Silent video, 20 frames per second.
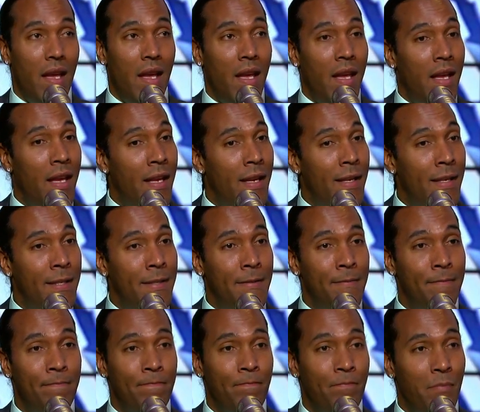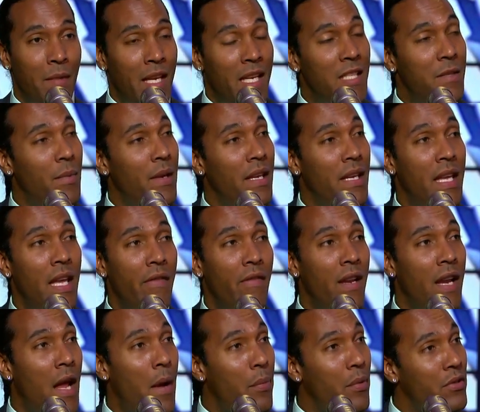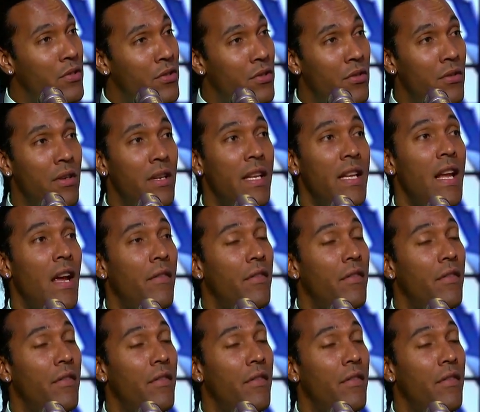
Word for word: and he's been given opportunity